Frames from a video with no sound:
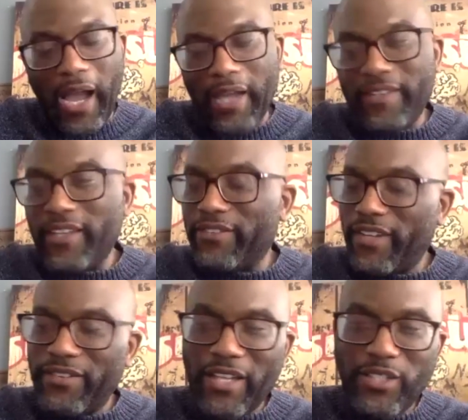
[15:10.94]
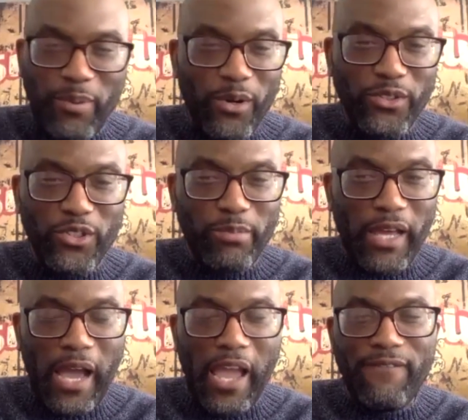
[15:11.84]
They're not supposed to,
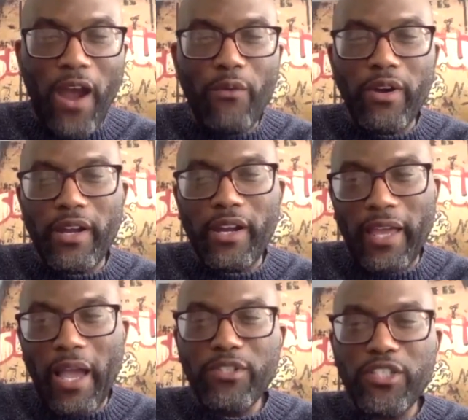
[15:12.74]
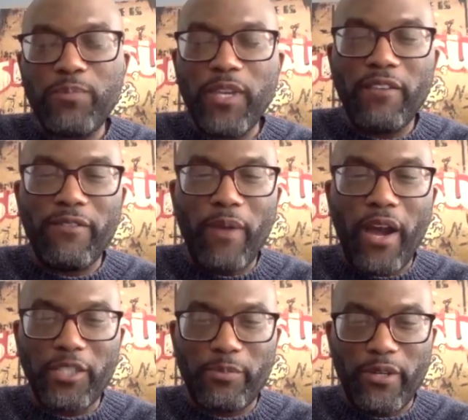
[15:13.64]
but if I were, like, I'm just speaking from my
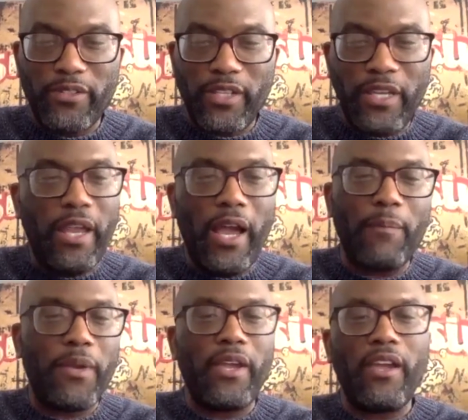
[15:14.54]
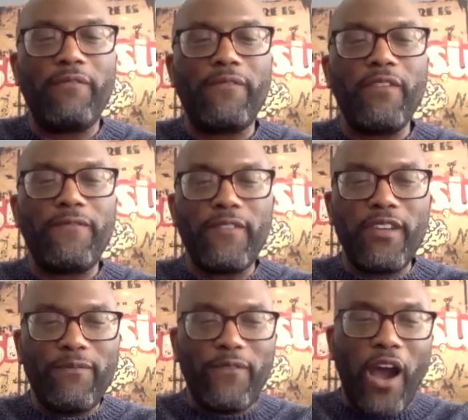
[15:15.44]
experience, and I mean,
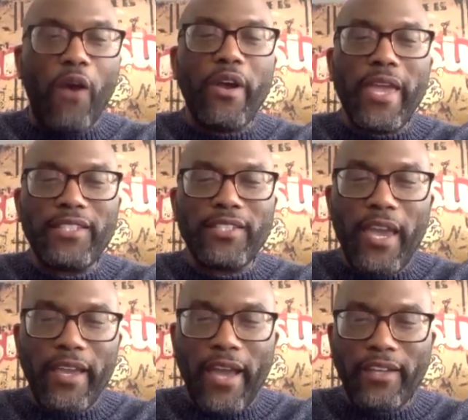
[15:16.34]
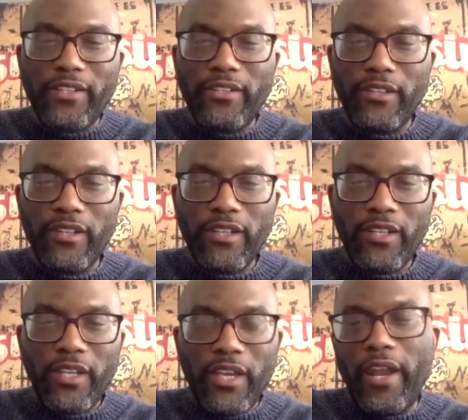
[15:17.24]
if I were a SAG actor
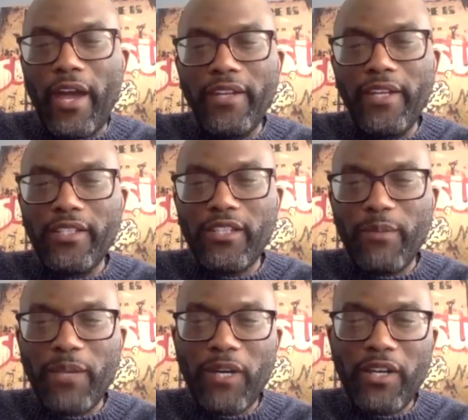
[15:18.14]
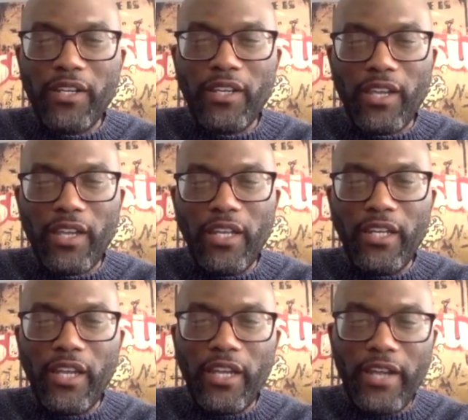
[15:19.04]
and I needed to make money, and
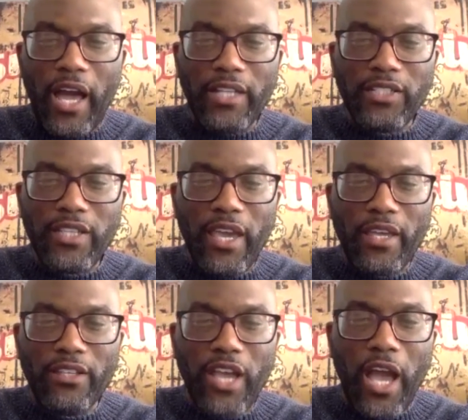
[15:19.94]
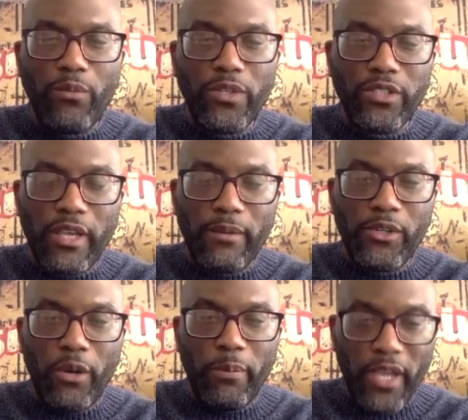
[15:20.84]
a non-SAG job was,
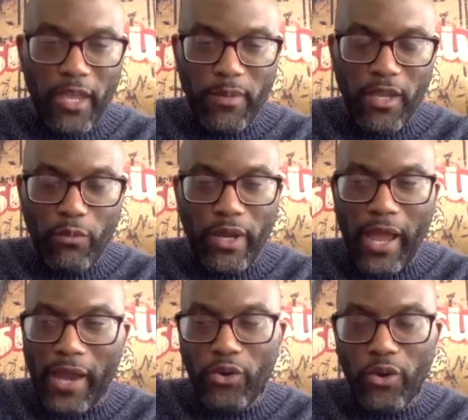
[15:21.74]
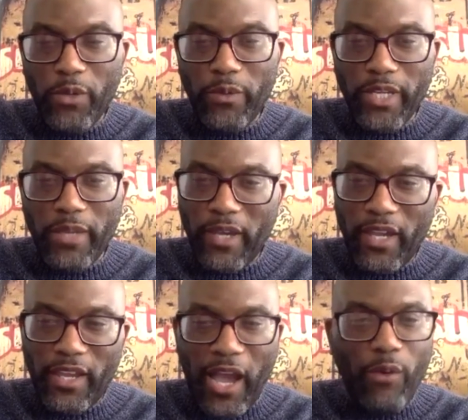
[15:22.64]
paying me what I normally would get
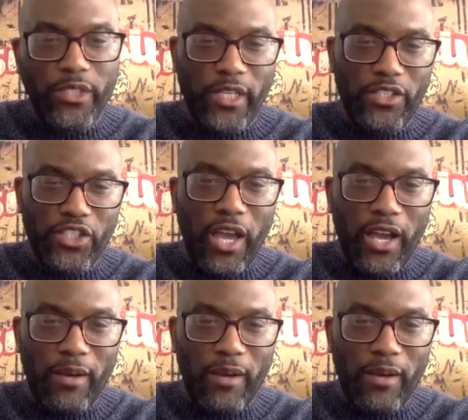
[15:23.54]
paid, I would take the job.